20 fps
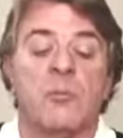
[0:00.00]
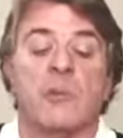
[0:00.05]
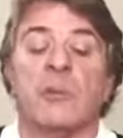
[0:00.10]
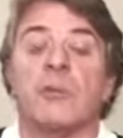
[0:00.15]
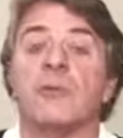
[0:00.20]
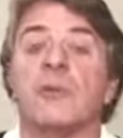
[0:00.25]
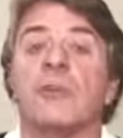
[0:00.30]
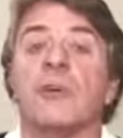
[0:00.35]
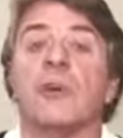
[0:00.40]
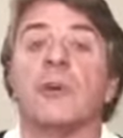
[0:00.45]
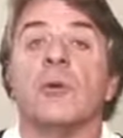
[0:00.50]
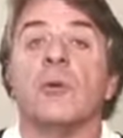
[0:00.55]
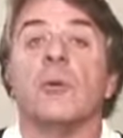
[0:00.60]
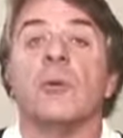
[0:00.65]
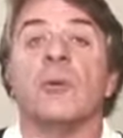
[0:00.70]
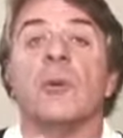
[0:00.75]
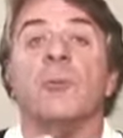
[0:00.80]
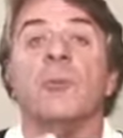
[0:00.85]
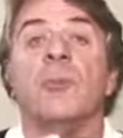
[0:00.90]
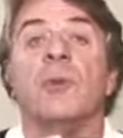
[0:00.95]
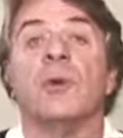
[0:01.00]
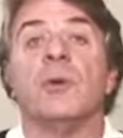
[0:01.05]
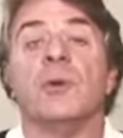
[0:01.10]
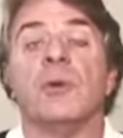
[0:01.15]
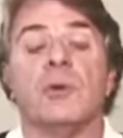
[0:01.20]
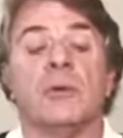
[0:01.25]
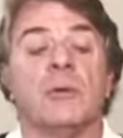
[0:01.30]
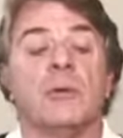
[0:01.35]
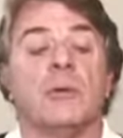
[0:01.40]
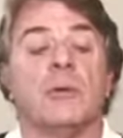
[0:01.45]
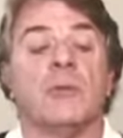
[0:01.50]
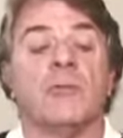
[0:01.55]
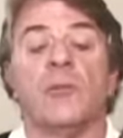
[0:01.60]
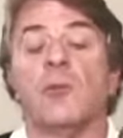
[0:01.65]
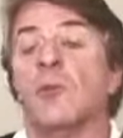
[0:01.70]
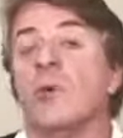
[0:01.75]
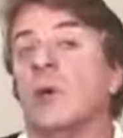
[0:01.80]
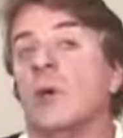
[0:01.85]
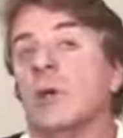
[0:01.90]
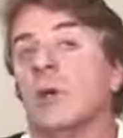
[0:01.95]
you start with a billet of
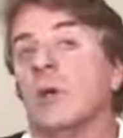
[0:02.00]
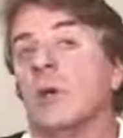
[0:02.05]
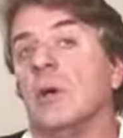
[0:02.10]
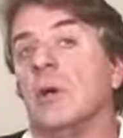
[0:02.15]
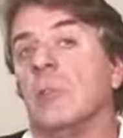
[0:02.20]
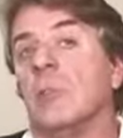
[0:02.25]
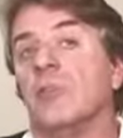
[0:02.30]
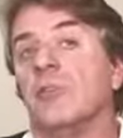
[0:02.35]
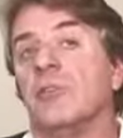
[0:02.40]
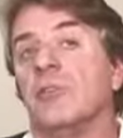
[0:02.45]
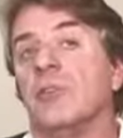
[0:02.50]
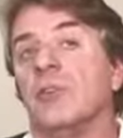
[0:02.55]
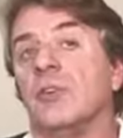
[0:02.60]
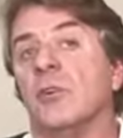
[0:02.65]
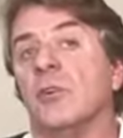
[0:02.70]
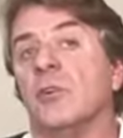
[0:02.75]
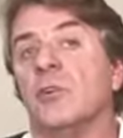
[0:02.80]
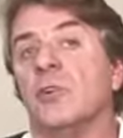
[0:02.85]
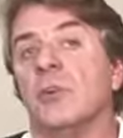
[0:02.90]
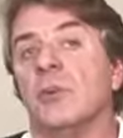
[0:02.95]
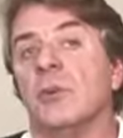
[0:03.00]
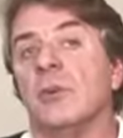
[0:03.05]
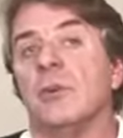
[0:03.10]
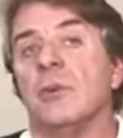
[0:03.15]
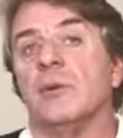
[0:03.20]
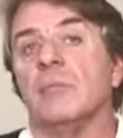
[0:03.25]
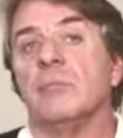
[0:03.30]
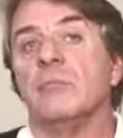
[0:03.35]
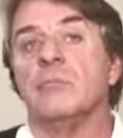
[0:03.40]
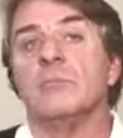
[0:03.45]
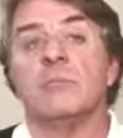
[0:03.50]
the raw carbon steel material.